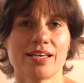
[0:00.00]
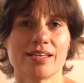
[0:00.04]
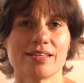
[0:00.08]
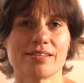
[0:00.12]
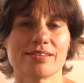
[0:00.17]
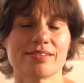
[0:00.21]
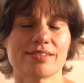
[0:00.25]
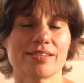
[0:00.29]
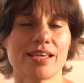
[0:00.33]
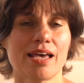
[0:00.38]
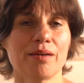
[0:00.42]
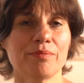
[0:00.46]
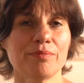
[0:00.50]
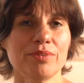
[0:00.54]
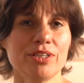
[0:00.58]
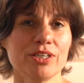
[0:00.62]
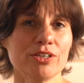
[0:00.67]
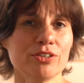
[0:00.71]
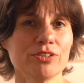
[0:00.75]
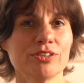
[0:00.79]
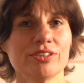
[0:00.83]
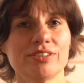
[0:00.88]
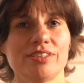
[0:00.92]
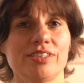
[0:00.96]
Some
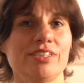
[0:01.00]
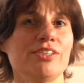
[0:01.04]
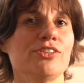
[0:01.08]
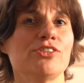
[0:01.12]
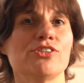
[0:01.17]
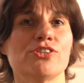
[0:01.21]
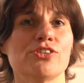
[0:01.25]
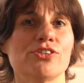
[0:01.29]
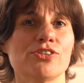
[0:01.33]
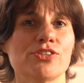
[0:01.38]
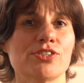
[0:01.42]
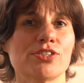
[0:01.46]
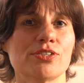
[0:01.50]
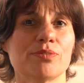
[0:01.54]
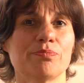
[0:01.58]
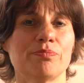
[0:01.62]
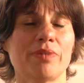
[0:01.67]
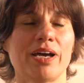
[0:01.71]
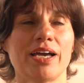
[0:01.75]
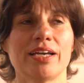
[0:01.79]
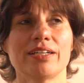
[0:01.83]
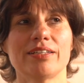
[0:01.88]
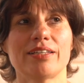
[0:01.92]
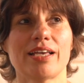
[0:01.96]
yoga teachers
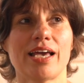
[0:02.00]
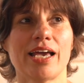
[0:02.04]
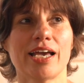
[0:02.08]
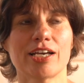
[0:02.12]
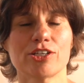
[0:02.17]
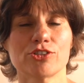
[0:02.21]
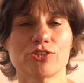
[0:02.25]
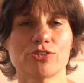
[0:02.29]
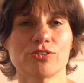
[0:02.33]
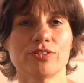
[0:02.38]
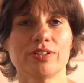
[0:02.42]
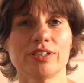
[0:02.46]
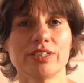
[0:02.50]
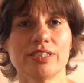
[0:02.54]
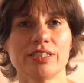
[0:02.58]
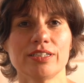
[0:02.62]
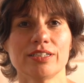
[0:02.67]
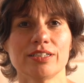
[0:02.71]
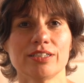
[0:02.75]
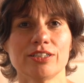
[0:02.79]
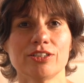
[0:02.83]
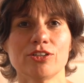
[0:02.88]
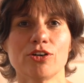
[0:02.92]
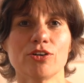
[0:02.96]
might actually
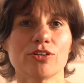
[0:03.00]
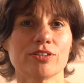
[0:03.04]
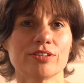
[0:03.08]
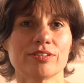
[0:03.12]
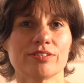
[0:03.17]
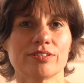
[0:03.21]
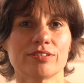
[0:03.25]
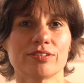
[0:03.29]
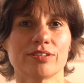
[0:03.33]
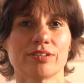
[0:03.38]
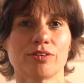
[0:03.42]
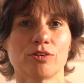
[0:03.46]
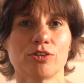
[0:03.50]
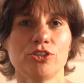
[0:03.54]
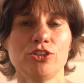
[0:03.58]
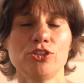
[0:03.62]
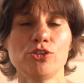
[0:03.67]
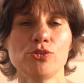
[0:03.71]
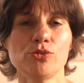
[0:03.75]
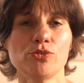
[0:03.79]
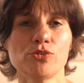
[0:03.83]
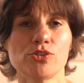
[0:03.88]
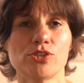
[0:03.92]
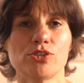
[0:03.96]
not
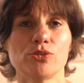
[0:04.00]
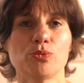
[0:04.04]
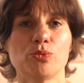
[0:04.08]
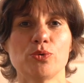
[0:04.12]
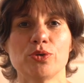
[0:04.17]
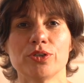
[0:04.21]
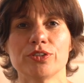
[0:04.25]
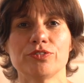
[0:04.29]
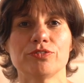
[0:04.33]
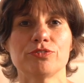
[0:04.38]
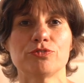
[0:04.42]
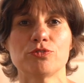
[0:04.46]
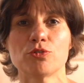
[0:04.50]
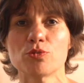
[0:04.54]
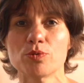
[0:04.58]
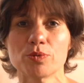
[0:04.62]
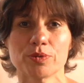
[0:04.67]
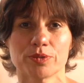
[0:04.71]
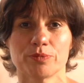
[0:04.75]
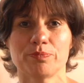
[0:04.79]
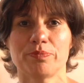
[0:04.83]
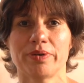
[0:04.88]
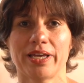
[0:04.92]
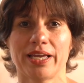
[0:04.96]
use the word
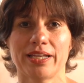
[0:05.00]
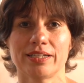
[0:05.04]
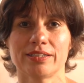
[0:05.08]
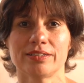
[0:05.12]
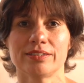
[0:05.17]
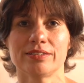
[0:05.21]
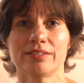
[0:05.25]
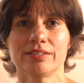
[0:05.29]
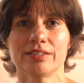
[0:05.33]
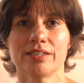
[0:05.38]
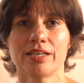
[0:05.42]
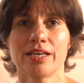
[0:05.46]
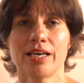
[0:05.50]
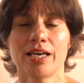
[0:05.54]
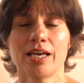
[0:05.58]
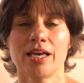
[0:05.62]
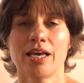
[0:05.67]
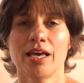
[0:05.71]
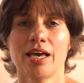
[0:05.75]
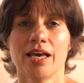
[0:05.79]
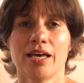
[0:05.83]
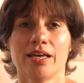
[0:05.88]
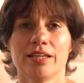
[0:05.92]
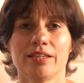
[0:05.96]
forward bend.
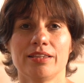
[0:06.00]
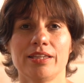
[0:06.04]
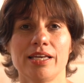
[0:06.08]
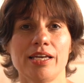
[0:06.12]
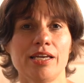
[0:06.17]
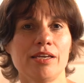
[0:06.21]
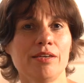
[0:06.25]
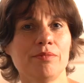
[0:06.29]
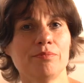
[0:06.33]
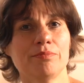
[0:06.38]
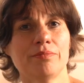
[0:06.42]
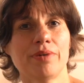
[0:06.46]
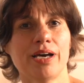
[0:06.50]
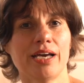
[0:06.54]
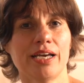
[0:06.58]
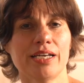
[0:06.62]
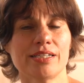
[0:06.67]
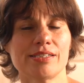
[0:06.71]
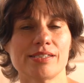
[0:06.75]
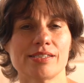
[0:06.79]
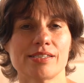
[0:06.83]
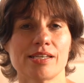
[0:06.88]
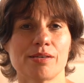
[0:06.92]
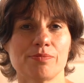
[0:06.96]
They might
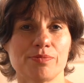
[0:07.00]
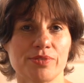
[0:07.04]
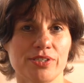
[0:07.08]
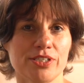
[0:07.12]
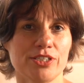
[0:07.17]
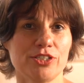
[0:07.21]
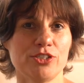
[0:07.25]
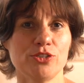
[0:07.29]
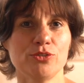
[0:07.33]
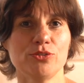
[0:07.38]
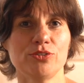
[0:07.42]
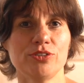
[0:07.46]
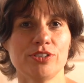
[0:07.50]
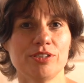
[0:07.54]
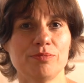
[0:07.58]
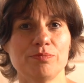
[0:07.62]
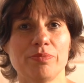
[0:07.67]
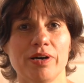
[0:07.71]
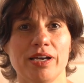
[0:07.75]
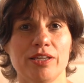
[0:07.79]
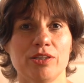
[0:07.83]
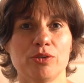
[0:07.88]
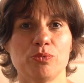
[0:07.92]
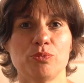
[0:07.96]
substitute it
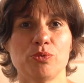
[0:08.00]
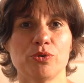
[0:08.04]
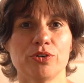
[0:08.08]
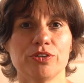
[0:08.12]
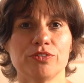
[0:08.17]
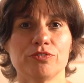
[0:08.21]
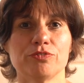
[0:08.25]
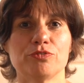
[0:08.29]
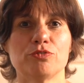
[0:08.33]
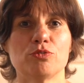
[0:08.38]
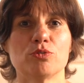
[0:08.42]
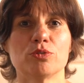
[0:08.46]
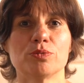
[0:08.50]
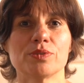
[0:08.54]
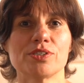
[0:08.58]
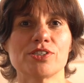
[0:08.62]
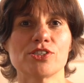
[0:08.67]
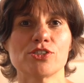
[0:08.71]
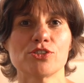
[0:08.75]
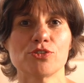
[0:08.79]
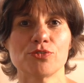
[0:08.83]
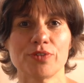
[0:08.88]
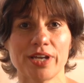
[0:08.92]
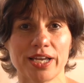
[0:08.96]
by the word forward
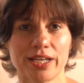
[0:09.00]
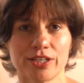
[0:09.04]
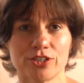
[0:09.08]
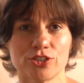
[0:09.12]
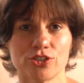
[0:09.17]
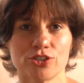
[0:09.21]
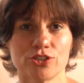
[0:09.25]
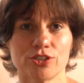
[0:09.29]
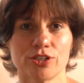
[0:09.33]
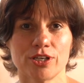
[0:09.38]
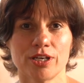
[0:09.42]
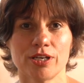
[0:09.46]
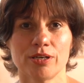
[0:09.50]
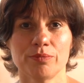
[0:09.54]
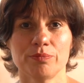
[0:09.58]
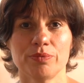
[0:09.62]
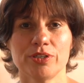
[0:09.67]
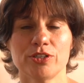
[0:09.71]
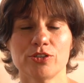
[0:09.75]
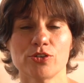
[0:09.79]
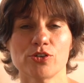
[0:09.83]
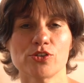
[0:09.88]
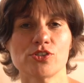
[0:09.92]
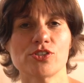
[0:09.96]
stretch,
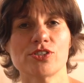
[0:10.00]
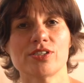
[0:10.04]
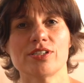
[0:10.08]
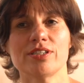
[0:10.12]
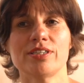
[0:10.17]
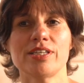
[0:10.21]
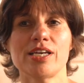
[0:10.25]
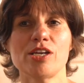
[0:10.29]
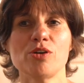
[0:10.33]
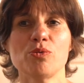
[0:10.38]
because they